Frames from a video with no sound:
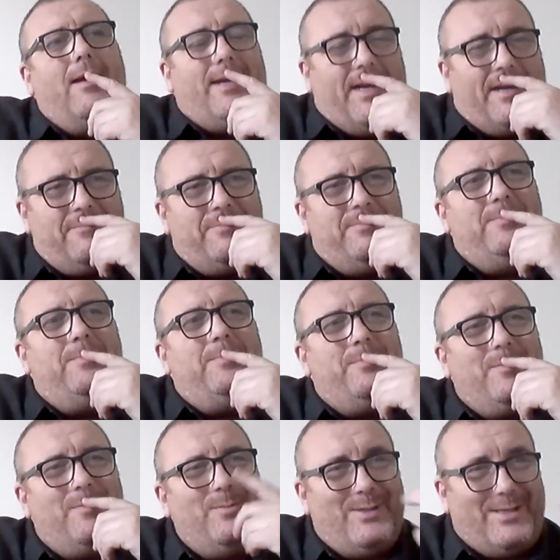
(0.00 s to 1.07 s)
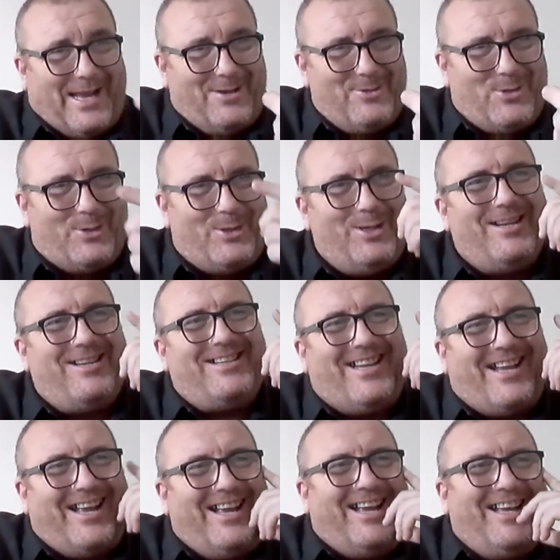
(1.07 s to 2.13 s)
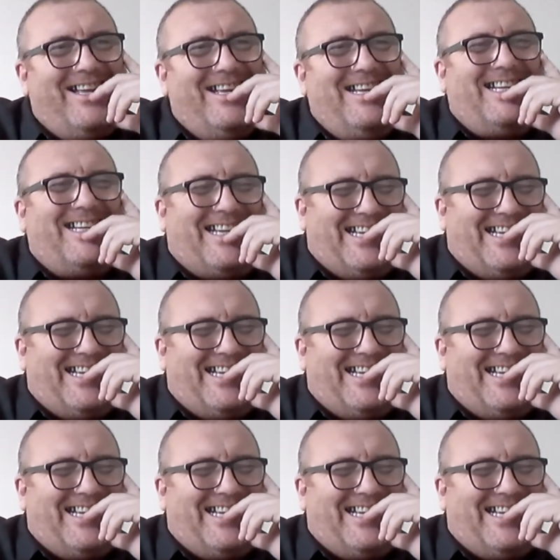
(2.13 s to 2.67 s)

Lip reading: In Dursley, apparently, because I know that the other